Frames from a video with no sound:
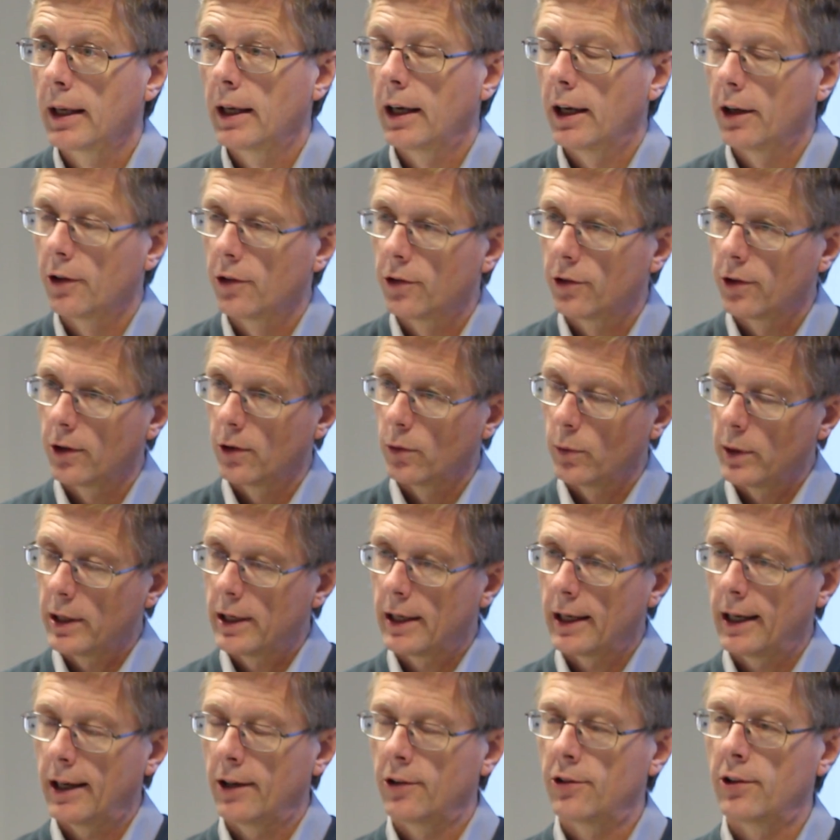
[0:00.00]
And so we
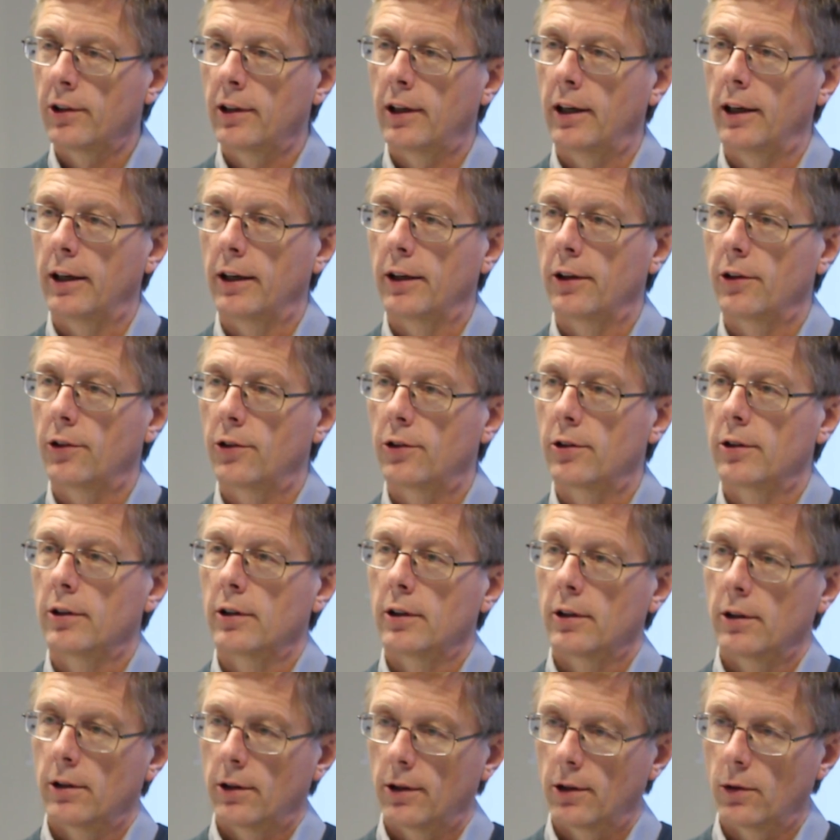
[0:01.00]
catalyzed
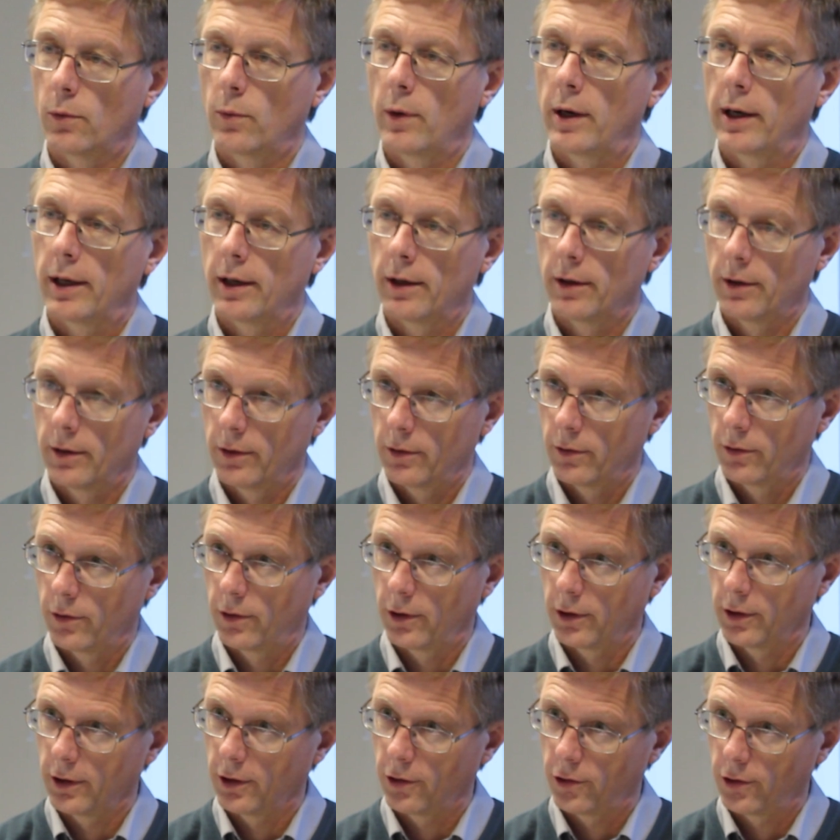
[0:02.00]
the way
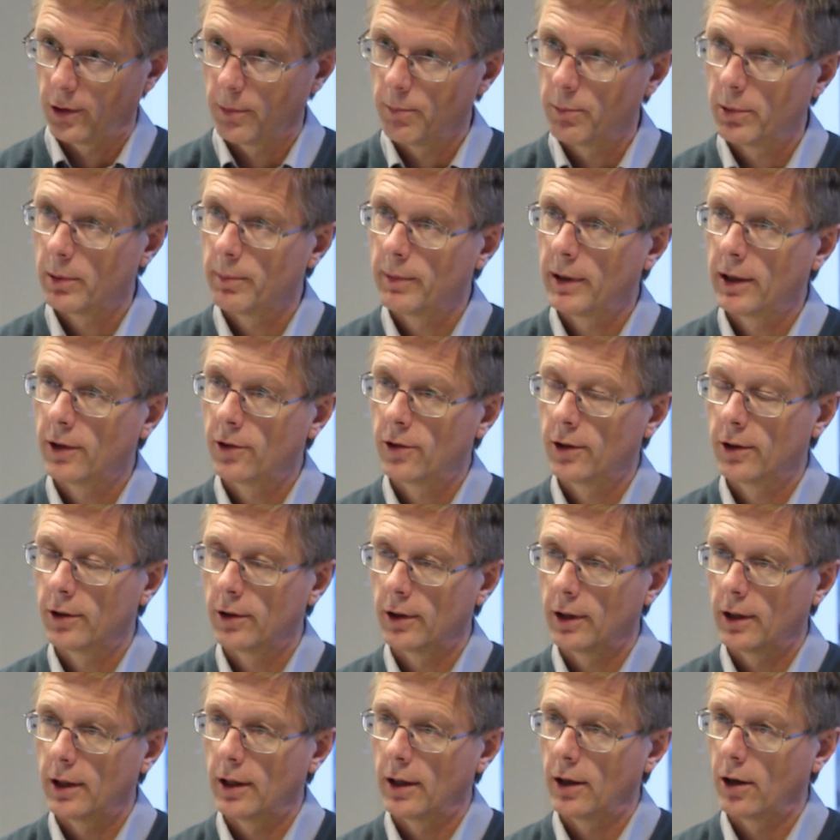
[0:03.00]
that it's implemented
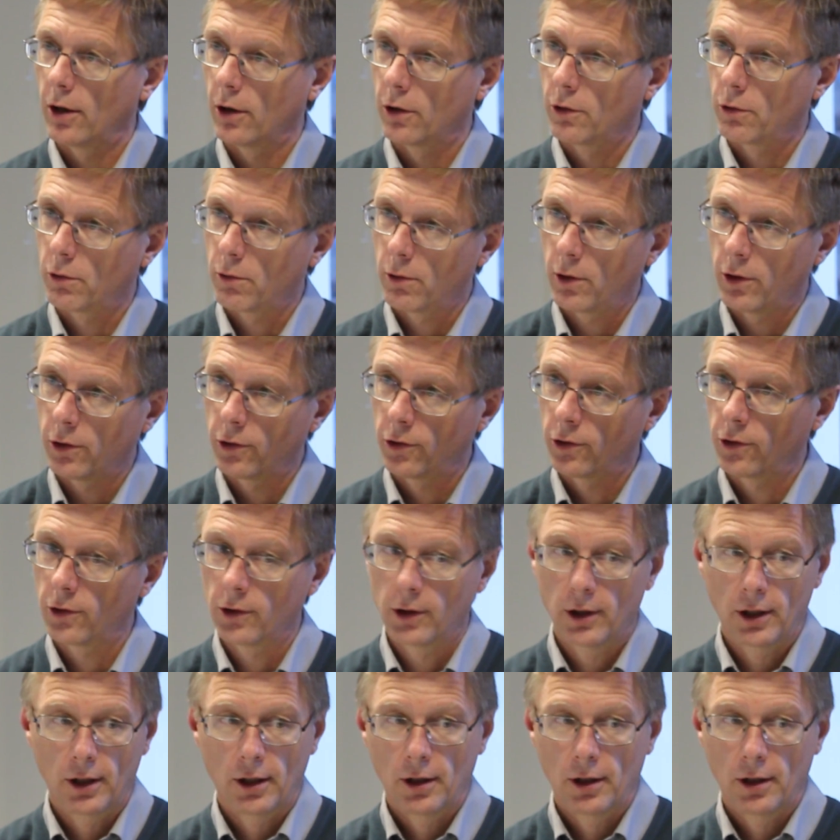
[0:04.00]
across